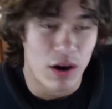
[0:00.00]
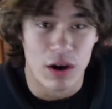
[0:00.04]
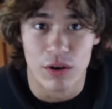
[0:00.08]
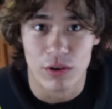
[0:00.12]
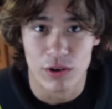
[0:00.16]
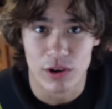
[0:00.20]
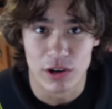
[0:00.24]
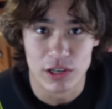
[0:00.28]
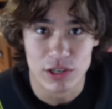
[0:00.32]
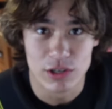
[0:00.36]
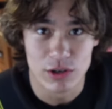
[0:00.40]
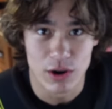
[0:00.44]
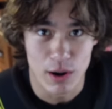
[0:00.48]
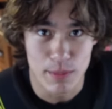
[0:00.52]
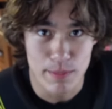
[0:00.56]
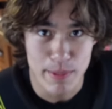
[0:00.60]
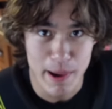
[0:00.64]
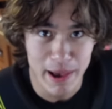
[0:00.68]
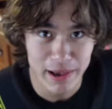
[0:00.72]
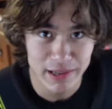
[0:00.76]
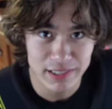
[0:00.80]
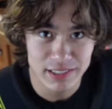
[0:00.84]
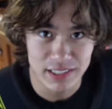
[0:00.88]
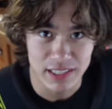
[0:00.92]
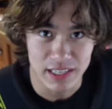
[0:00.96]
we're gonna do our
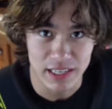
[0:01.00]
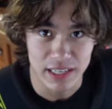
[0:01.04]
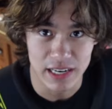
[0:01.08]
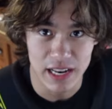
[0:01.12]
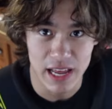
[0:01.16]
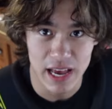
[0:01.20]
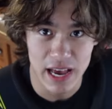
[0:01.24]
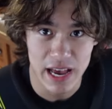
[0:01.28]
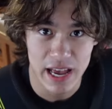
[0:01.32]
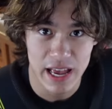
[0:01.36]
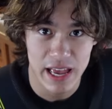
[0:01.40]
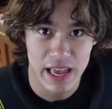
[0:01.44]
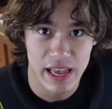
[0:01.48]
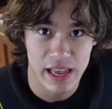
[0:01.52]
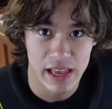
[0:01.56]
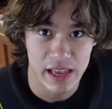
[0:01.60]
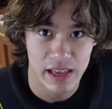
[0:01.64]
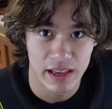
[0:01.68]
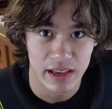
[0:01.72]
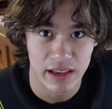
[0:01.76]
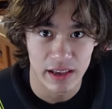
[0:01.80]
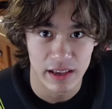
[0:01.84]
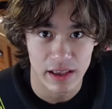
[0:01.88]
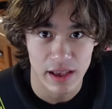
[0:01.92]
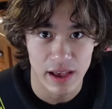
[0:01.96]
best and uh,
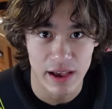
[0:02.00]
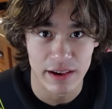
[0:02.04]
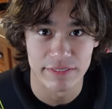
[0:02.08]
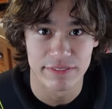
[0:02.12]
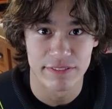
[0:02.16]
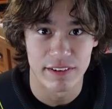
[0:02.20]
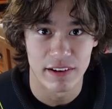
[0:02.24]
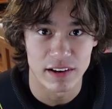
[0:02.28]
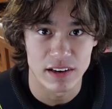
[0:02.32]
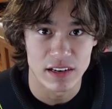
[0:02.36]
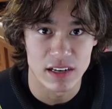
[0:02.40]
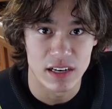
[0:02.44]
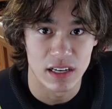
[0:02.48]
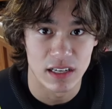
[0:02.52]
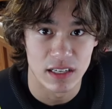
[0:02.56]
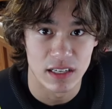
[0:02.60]
have fun.